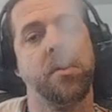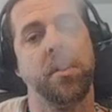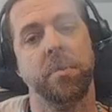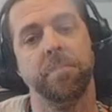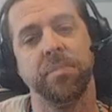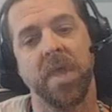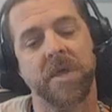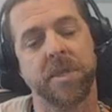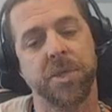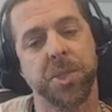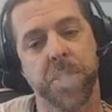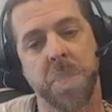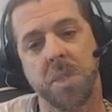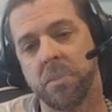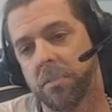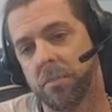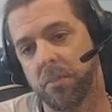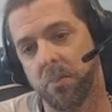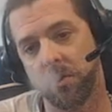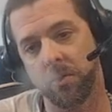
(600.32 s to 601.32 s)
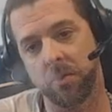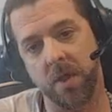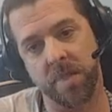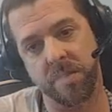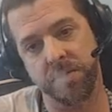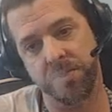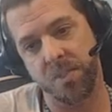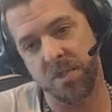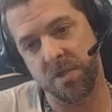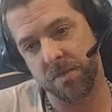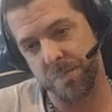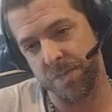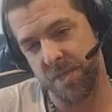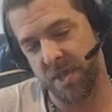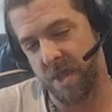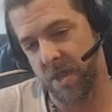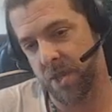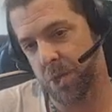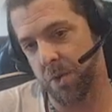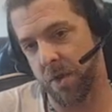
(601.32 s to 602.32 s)
got to juggle a whole lot of things in
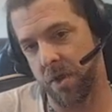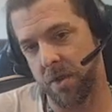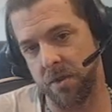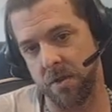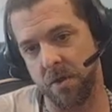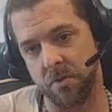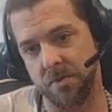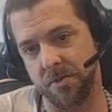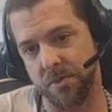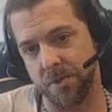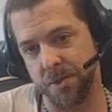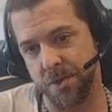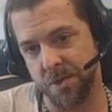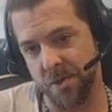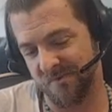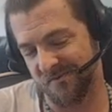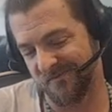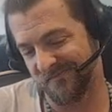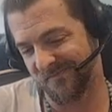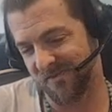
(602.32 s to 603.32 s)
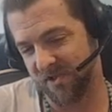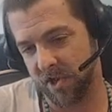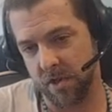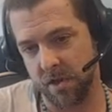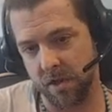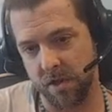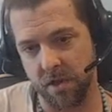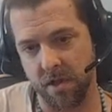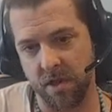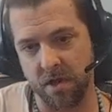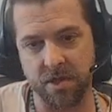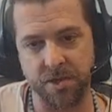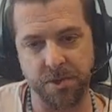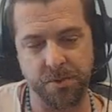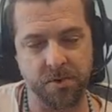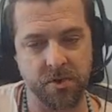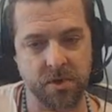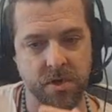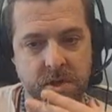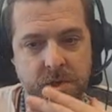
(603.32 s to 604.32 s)
case you ain't noticed, so it is
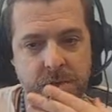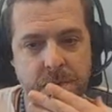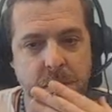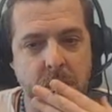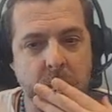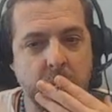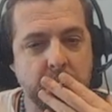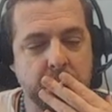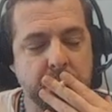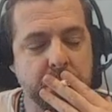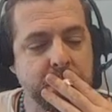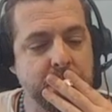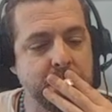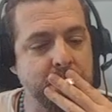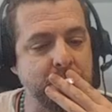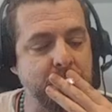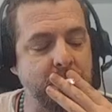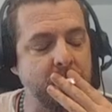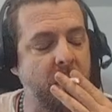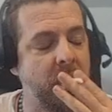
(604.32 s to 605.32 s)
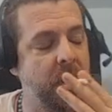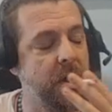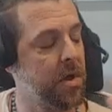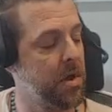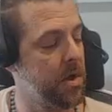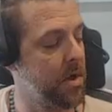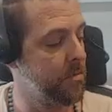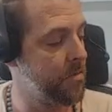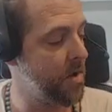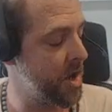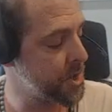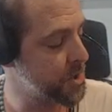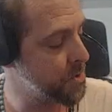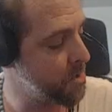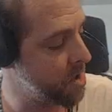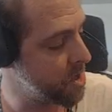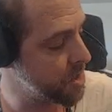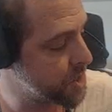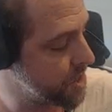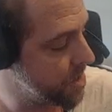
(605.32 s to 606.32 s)
what it is. Well, that's
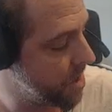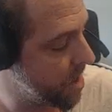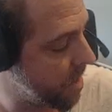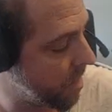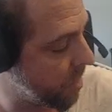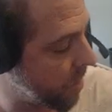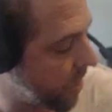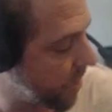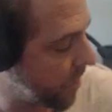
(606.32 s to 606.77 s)
what you know.